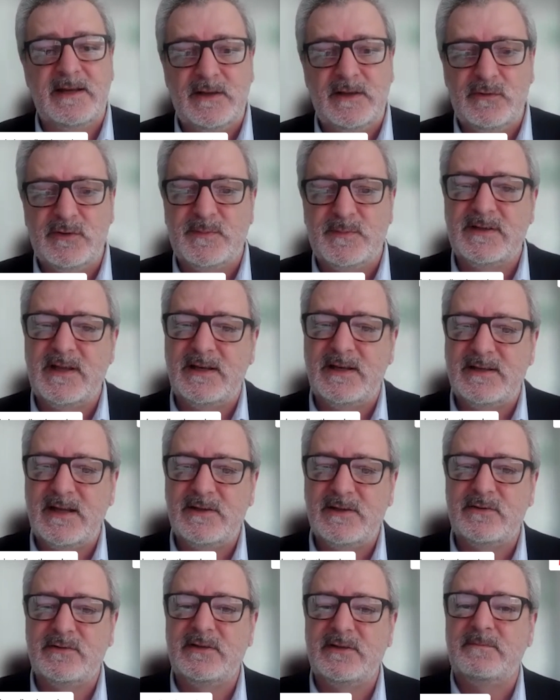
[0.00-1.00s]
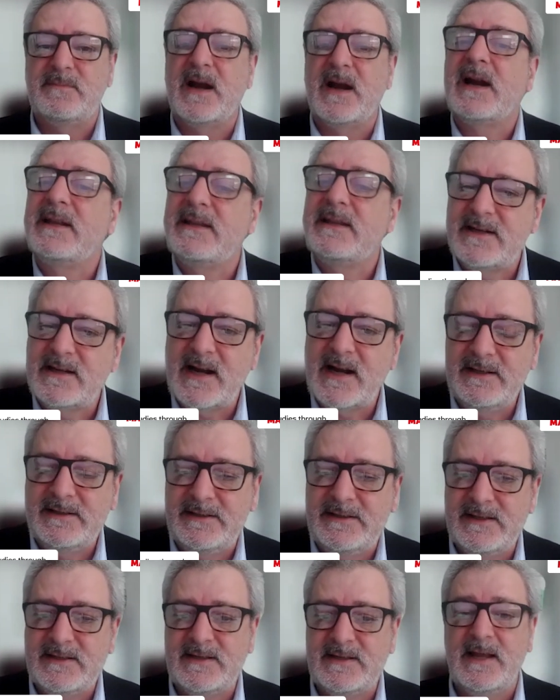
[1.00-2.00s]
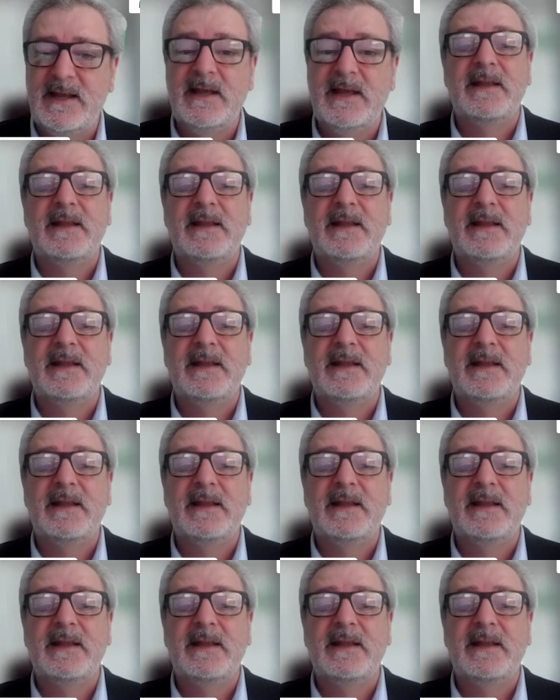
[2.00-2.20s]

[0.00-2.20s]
can do specializations in marketing analytics.